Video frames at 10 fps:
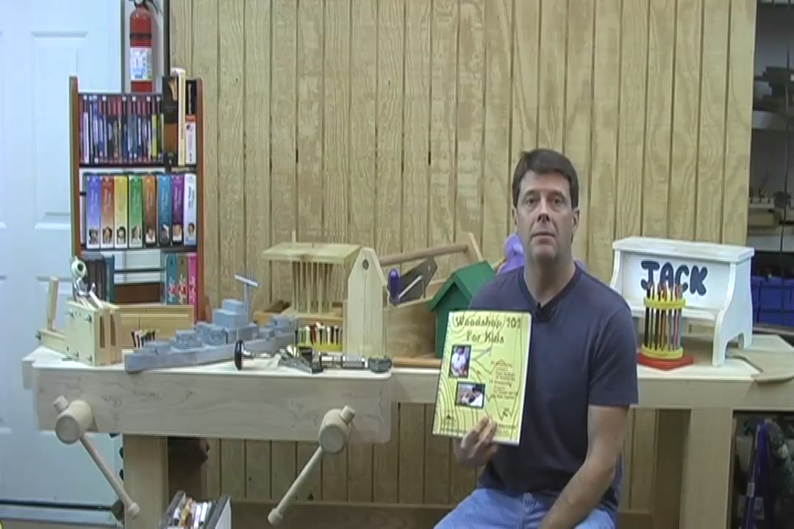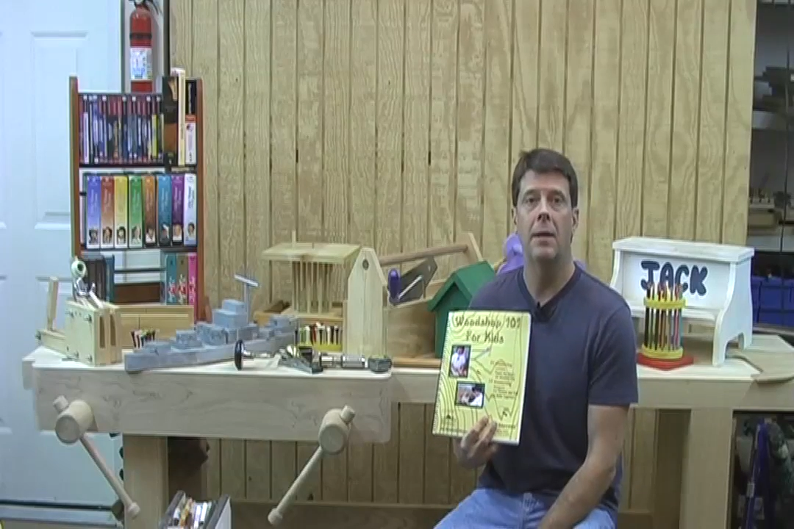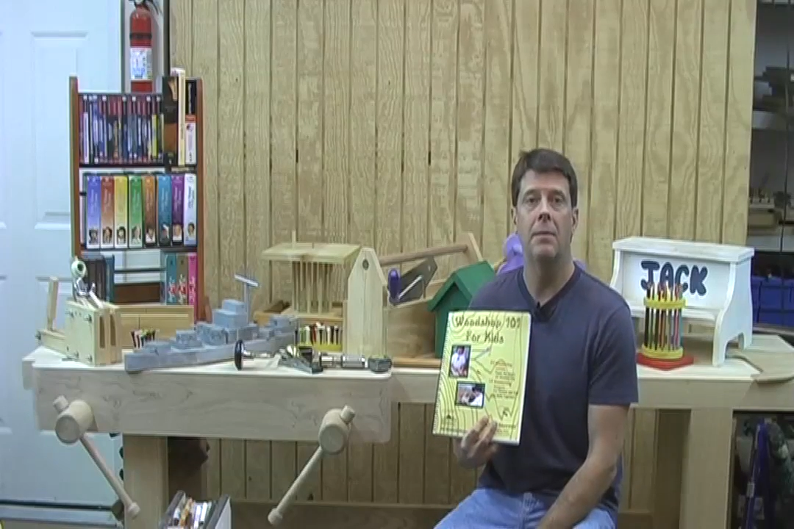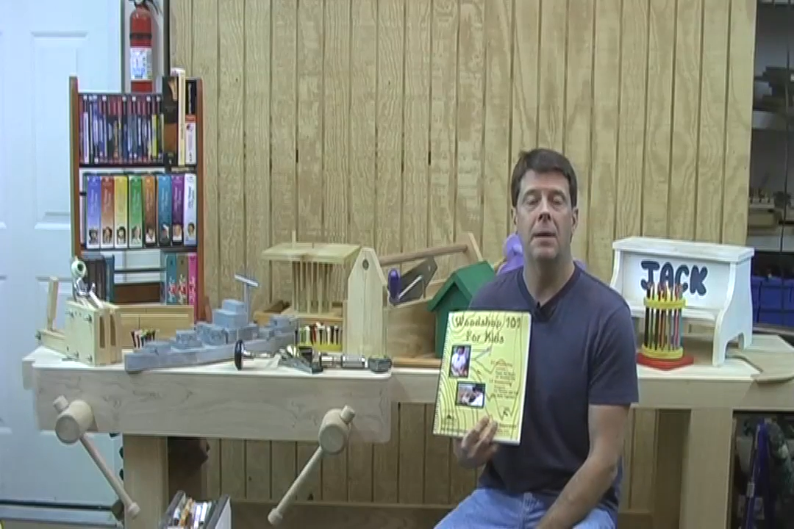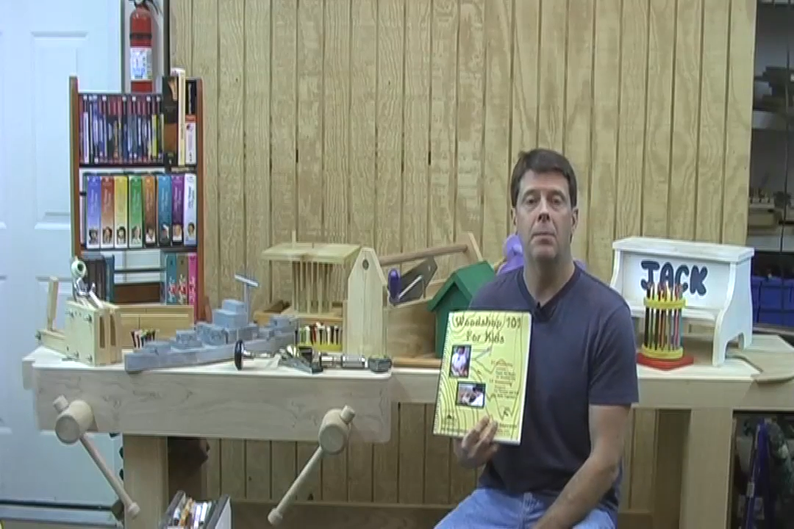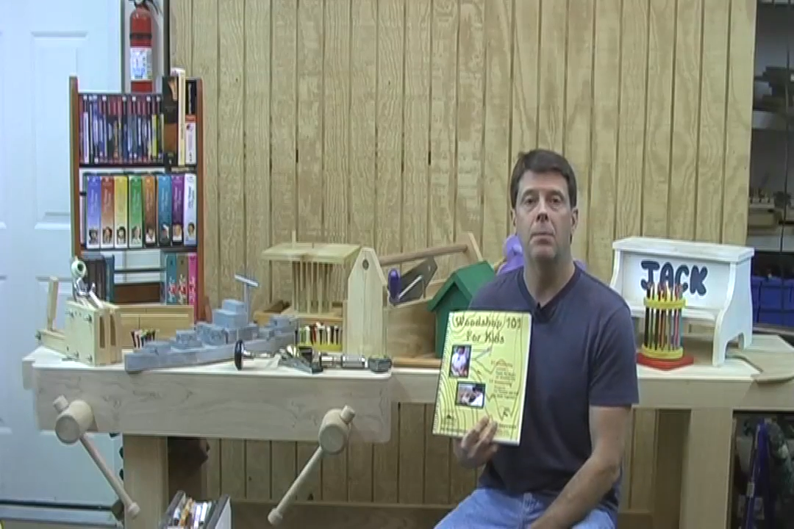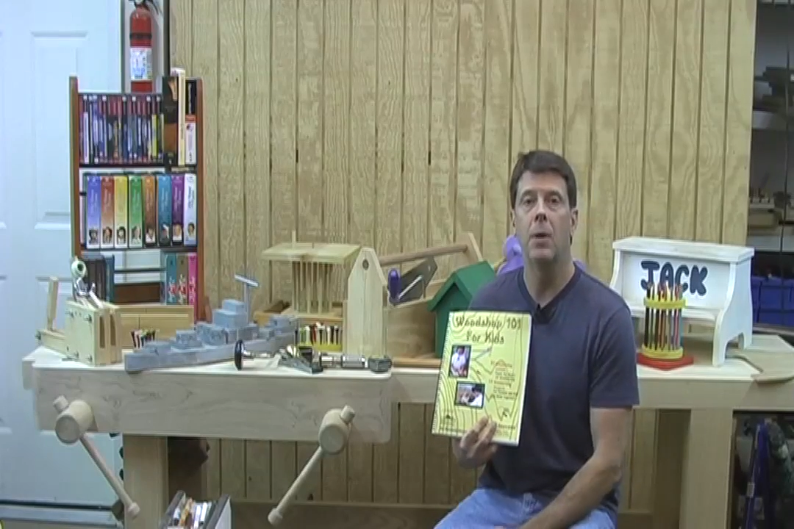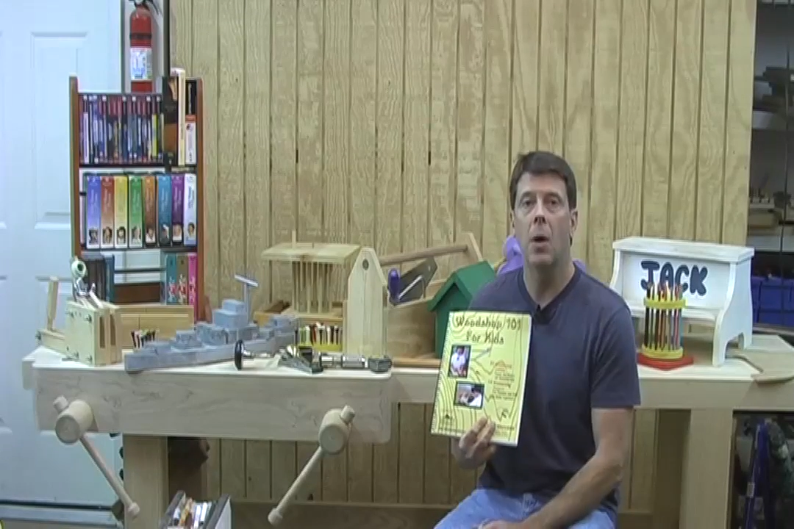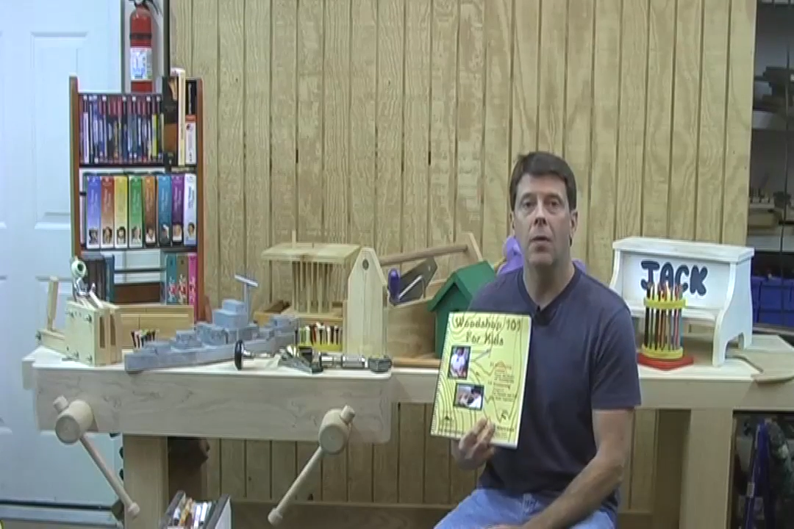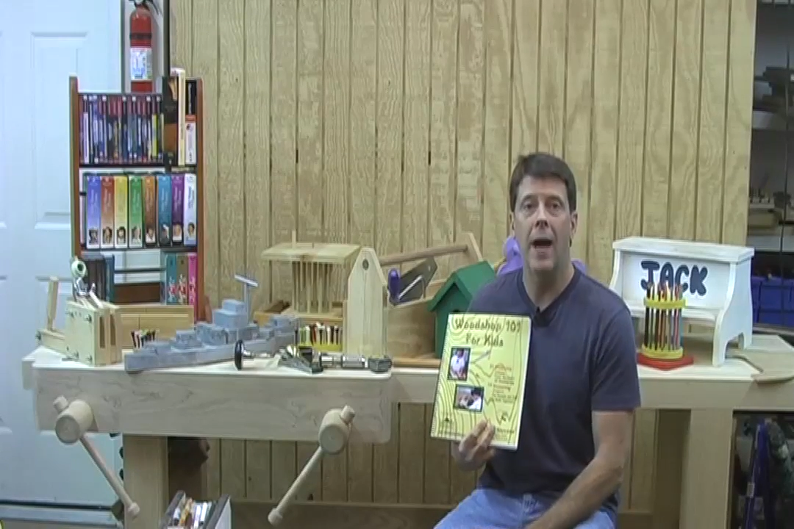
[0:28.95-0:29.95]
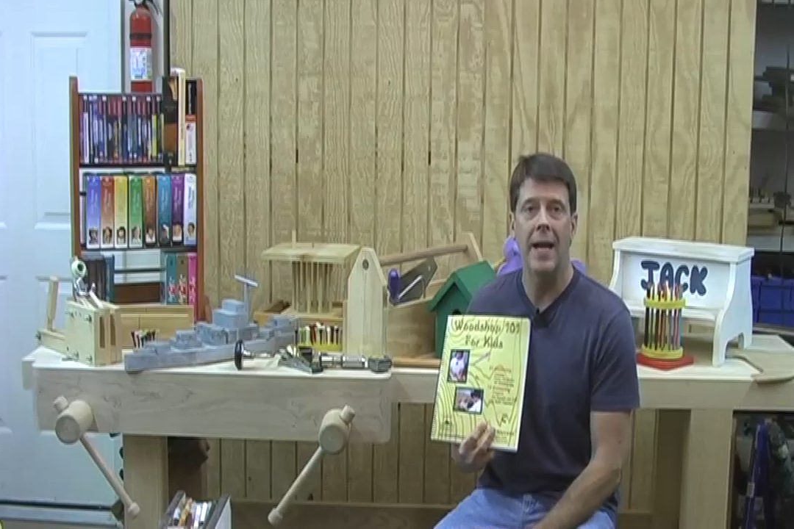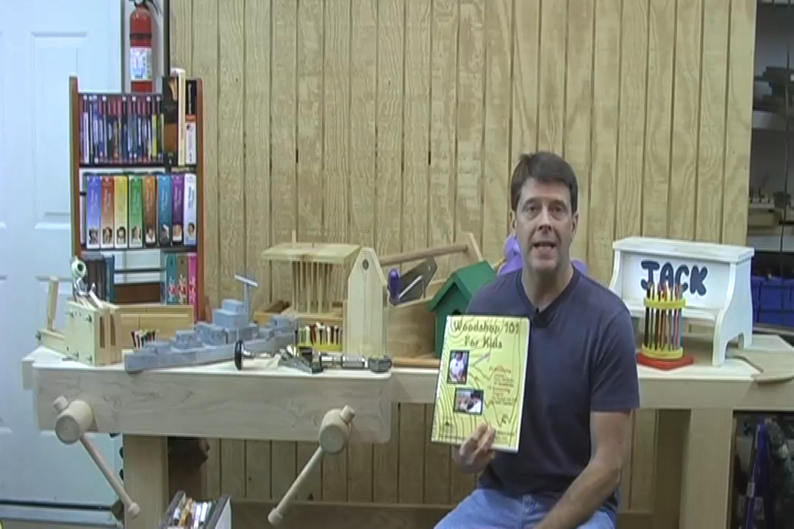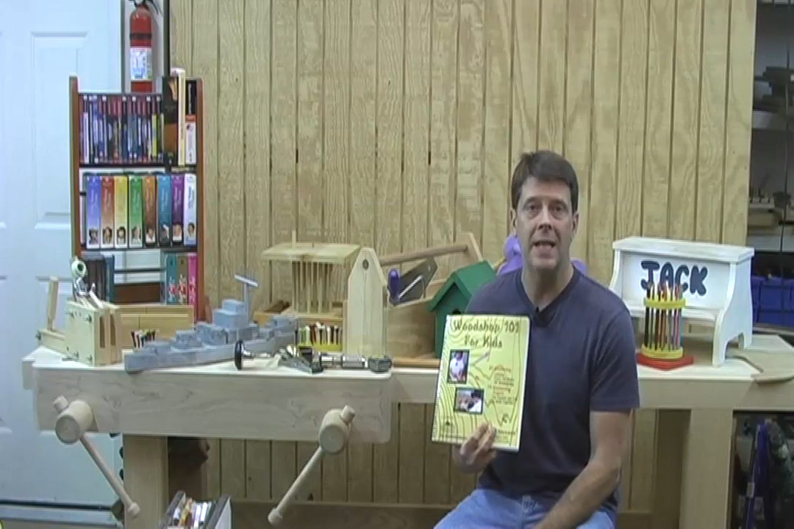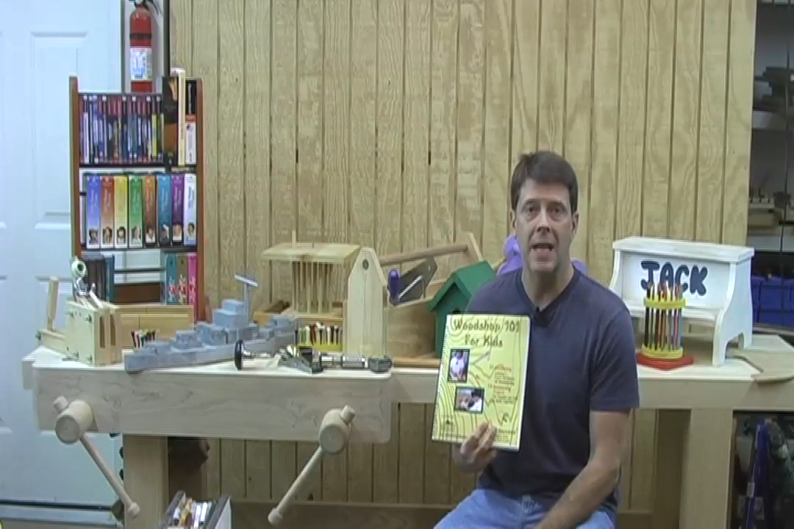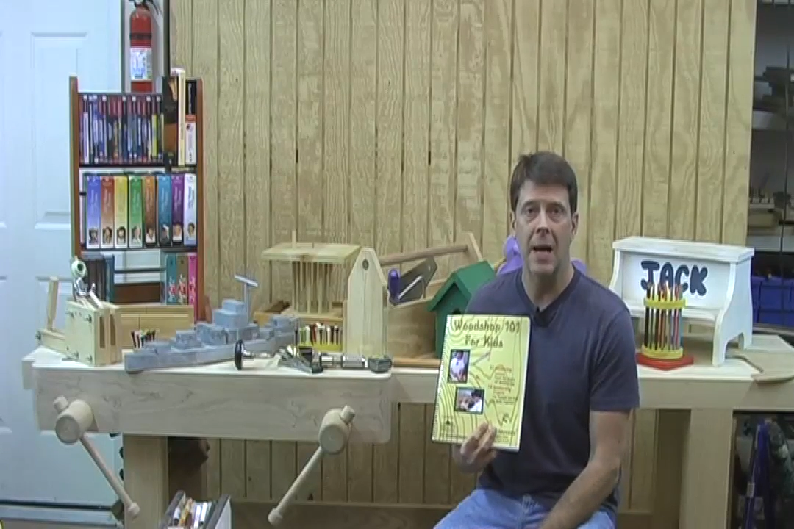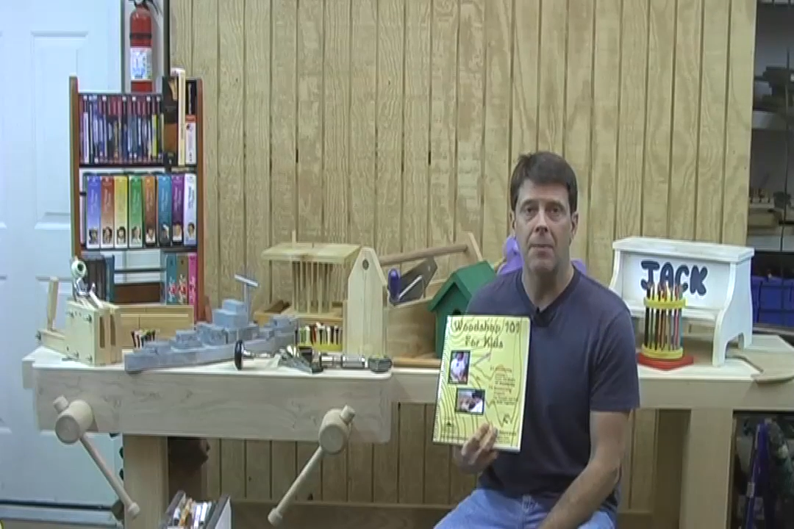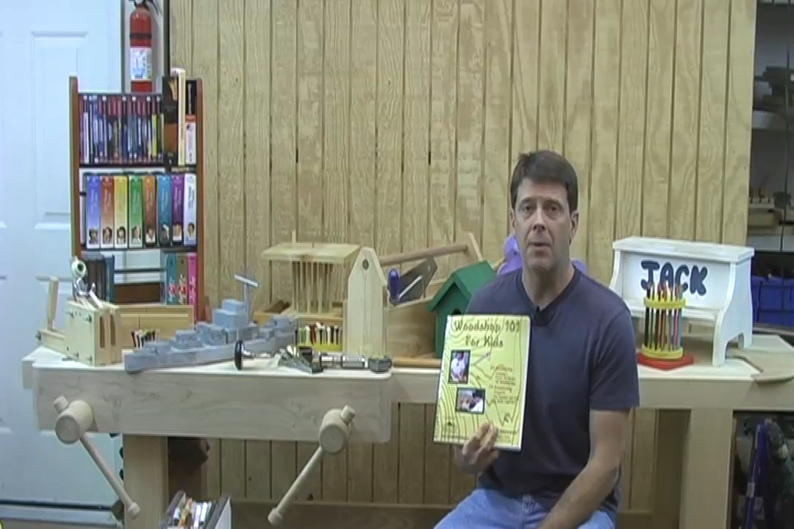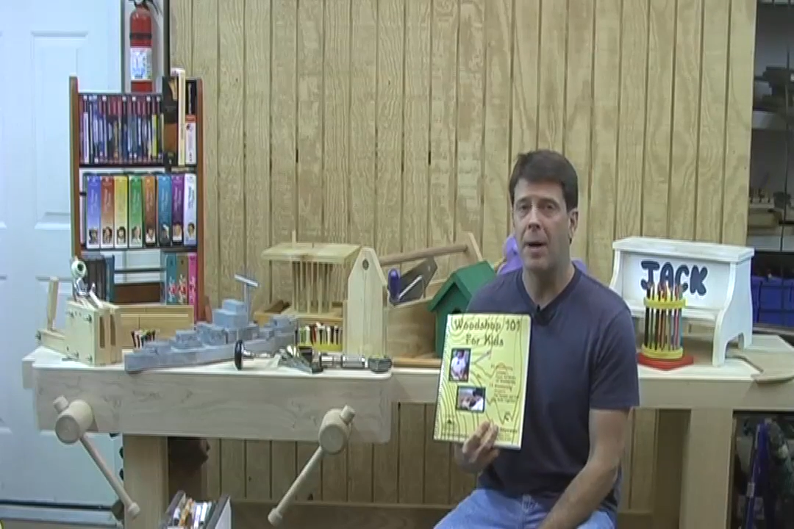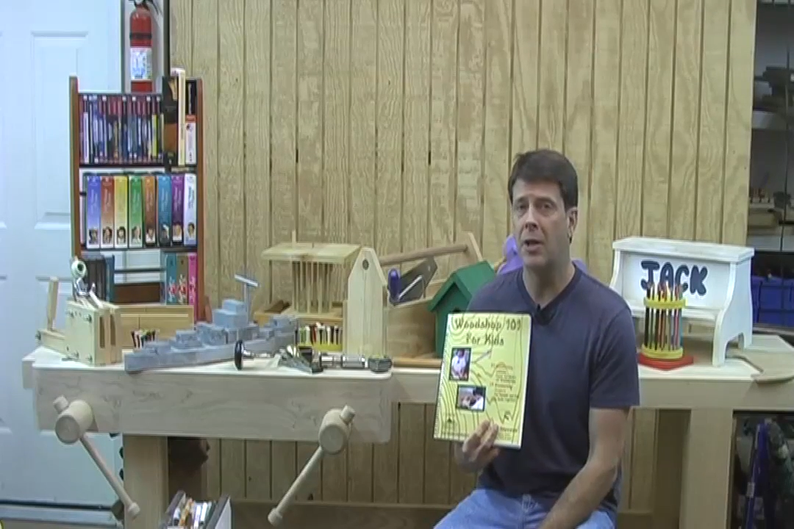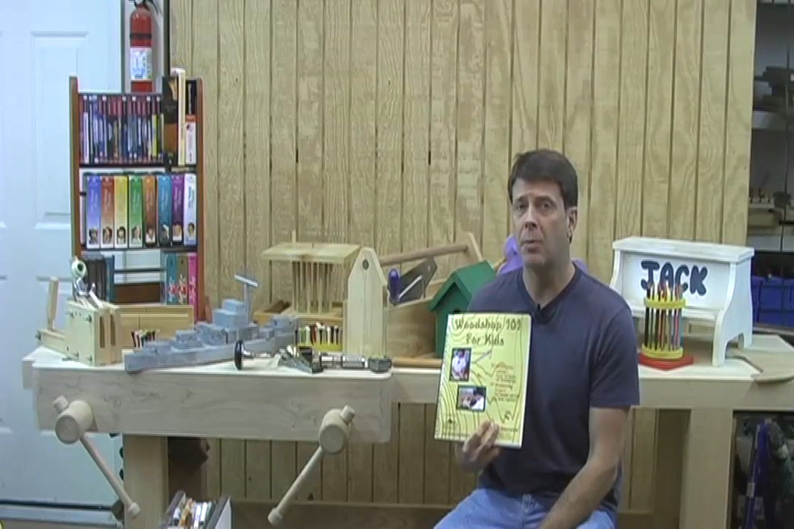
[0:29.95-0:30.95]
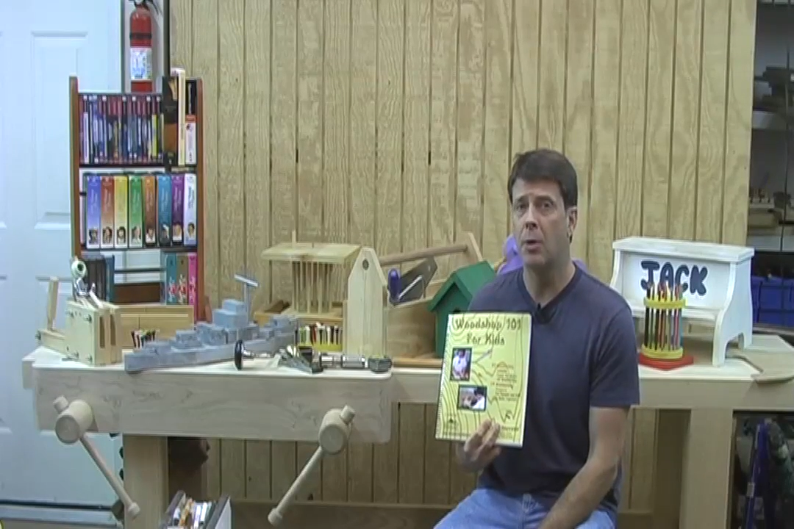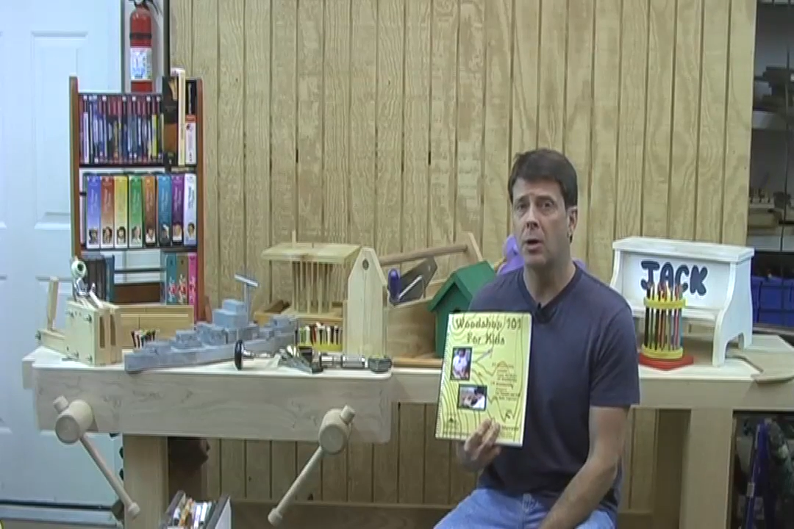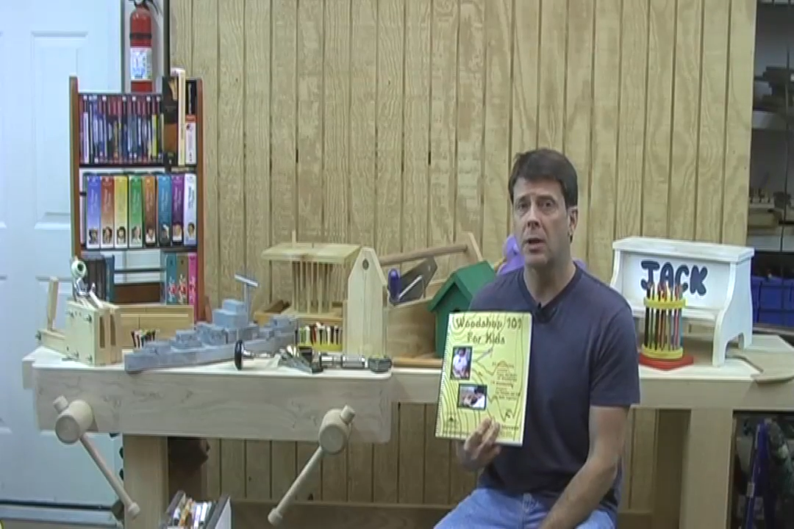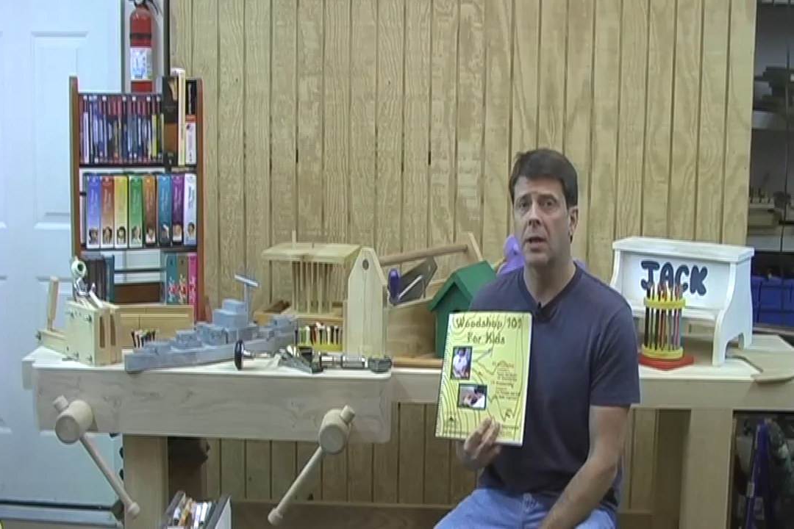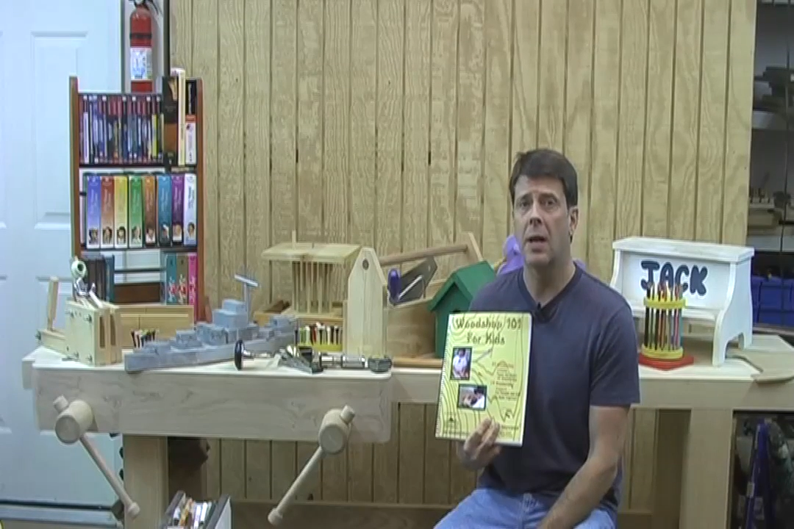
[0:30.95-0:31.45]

and go that in depth about the book.